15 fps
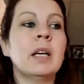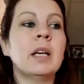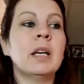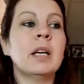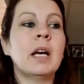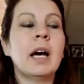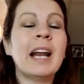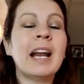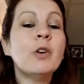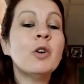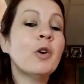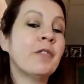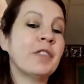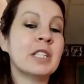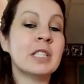and I don't know if
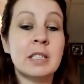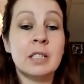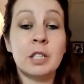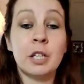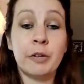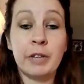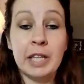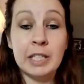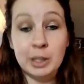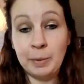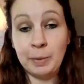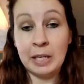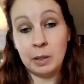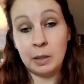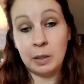this necessarily relates to being
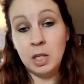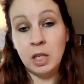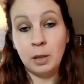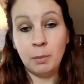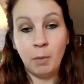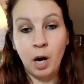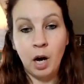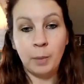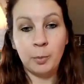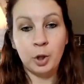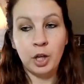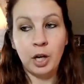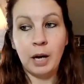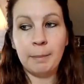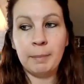a teen mom or
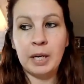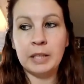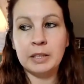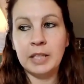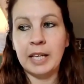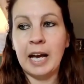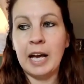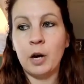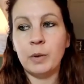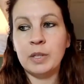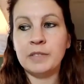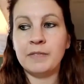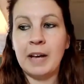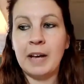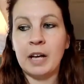not, but it's like I always
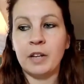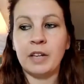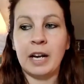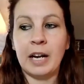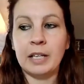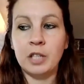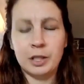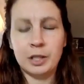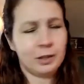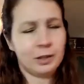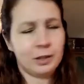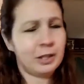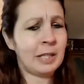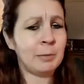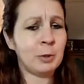found that I seem
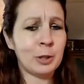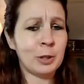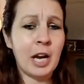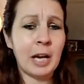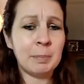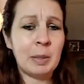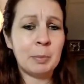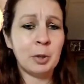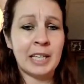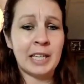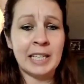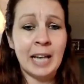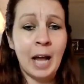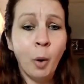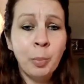to attract people that need
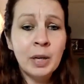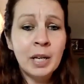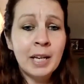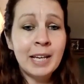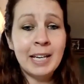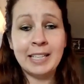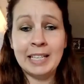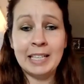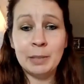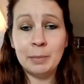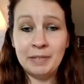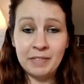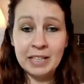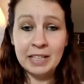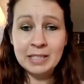help and need to be
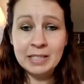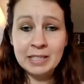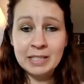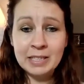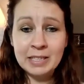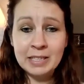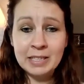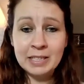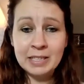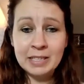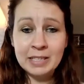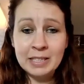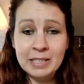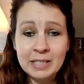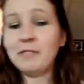fixed. So I
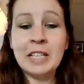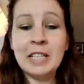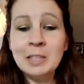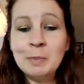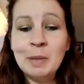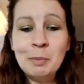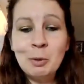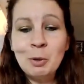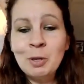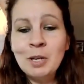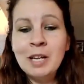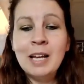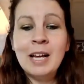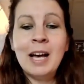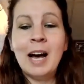always wanted to fix people.
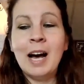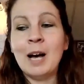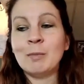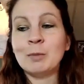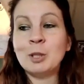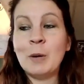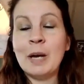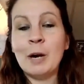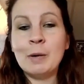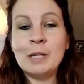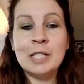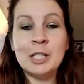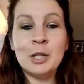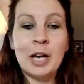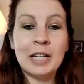So I always
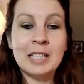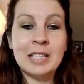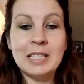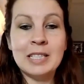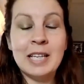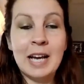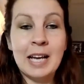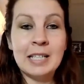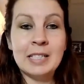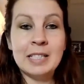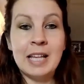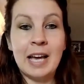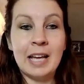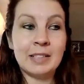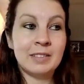attracted these guys
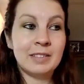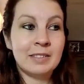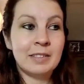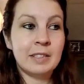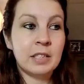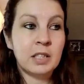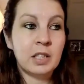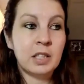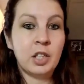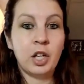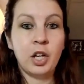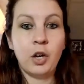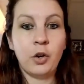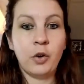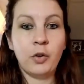that, you
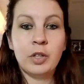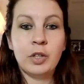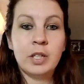know,